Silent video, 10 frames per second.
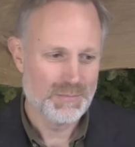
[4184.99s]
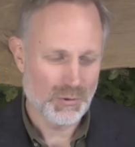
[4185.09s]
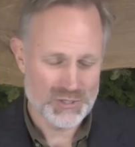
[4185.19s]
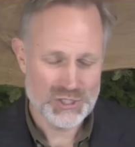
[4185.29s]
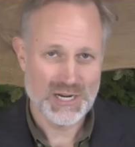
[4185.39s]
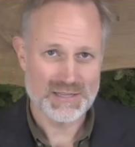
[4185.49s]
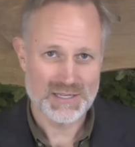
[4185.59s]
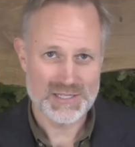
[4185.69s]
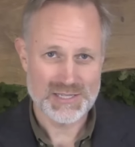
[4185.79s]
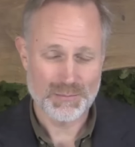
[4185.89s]
But when she
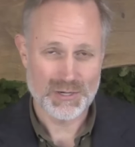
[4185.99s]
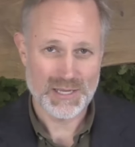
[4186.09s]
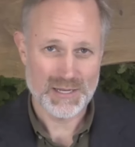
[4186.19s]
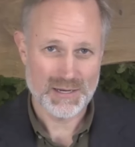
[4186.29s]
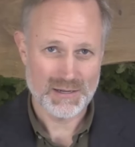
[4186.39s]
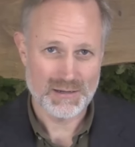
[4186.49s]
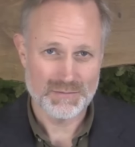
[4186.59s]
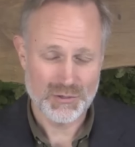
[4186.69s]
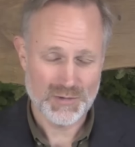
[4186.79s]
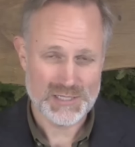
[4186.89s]
got the December data a
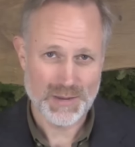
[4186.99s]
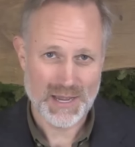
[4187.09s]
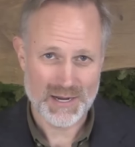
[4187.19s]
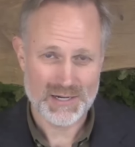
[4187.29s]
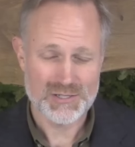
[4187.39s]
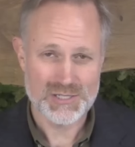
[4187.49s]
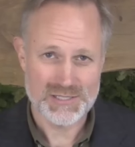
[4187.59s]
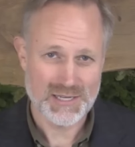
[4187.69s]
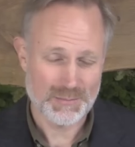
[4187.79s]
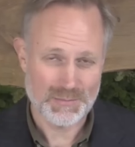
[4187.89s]
few weeks back,
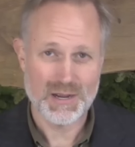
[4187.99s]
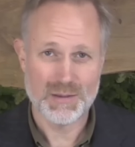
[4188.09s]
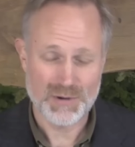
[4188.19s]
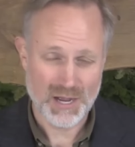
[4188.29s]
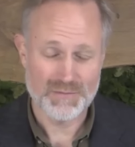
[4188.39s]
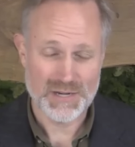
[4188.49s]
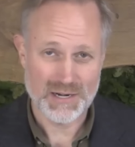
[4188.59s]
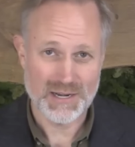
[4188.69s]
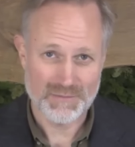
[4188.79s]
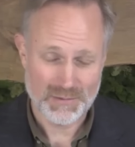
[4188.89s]
she said, I'm
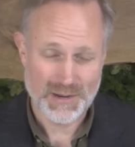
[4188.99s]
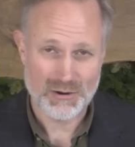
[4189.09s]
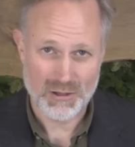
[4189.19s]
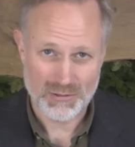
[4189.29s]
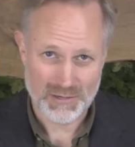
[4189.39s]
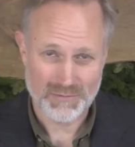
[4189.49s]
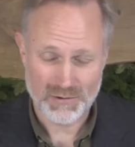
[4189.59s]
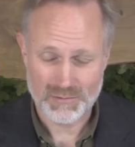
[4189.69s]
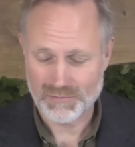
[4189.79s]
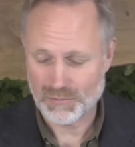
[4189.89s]
confident enough. I'm now calling
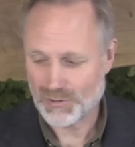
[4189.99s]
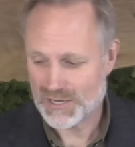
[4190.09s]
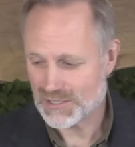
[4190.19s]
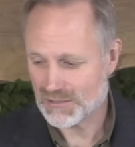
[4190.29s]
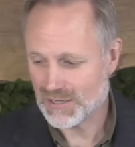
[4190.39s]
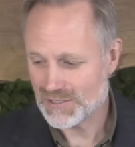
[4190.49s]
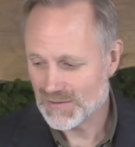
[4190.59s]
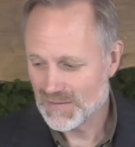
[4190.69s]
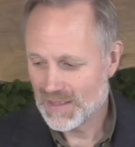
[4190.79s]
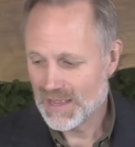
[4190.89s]
for price
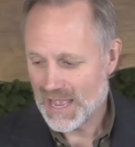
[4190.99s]
declines.